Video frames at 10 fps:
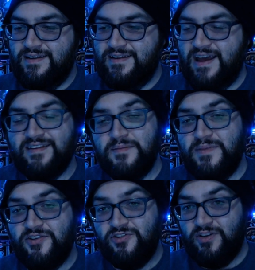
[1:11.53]
as I
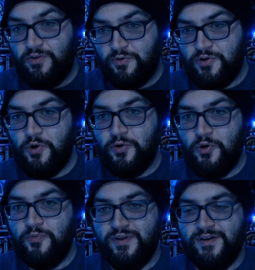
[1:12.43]
mentioned in the little cold
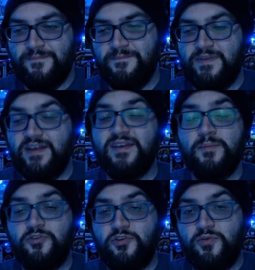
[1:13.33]
open, this
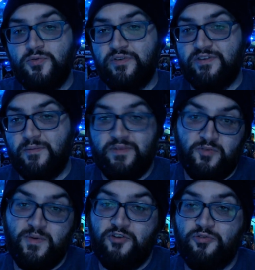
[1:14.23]
episode was something
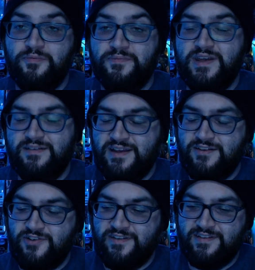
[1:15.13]
special. It it
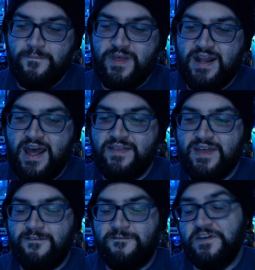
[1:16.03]
just it had
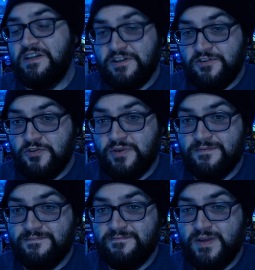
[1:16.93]
that feeling to
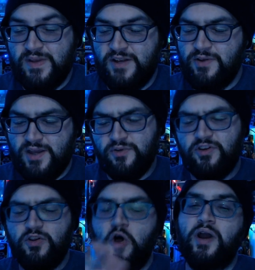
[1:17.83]
it. I mean, it, it was a
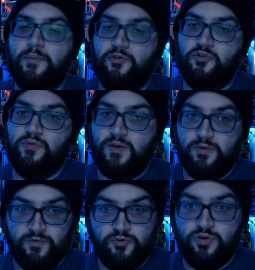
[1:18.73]
long episode. It
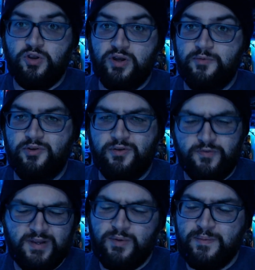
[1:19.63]
was for sure a long episode. It was
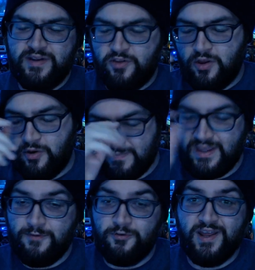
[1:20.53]
51 minutes long,
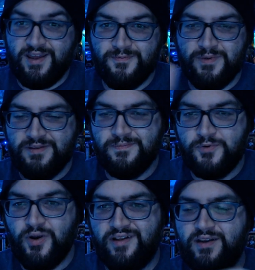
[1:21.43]
give or take, with
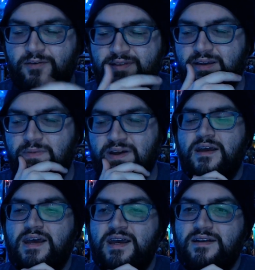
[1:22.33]
credits and everything. But
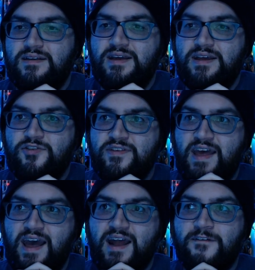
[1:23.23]
it it just
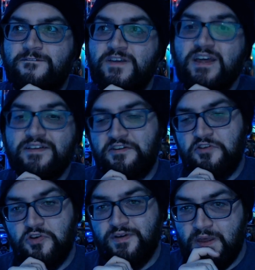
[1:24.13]
had a feeling
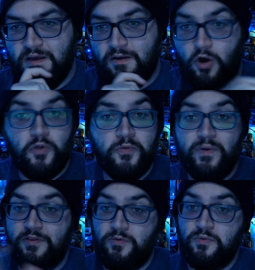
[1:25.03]
to it uh, all the
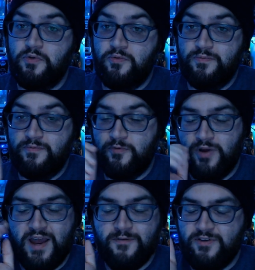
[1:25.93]
way through
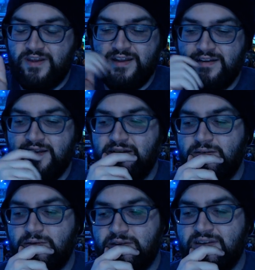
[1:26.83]
for everything it did.
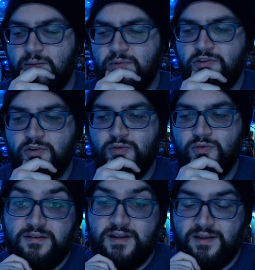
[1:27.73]
This
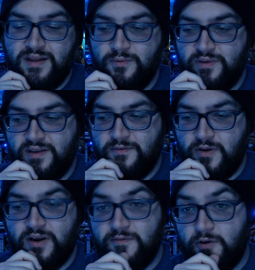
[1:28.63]
episode, it, it, was a
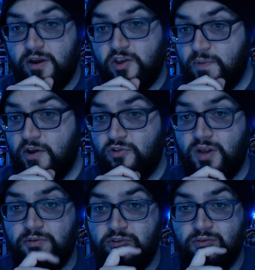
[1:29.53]
very, very special
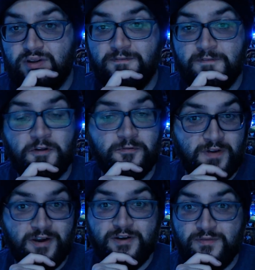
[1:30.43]
episode, and it felt
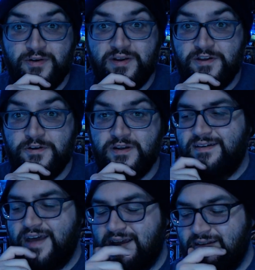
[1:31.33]
very, very good.
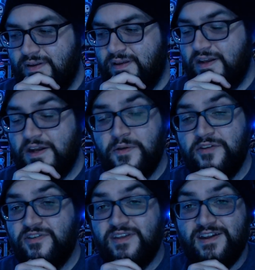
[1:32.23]
And you know,
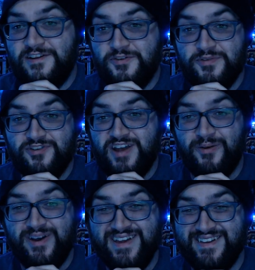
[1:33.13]
let's just get into it, shall
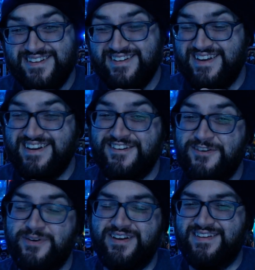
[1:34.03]
we? let's just get
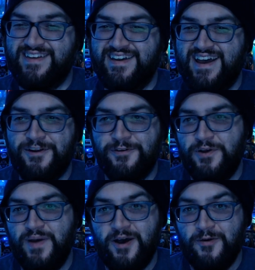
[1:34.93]
into it because, like, I don't
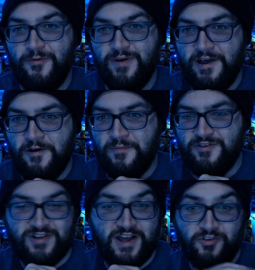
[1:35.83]
know how how
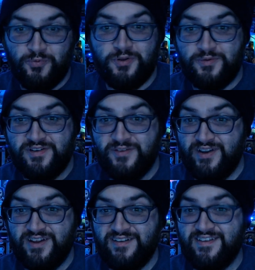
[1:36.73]
much non spoilery stuff I
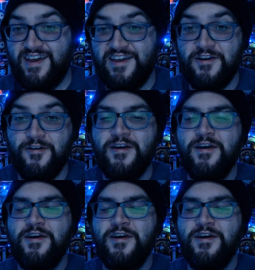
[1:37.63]
can say here.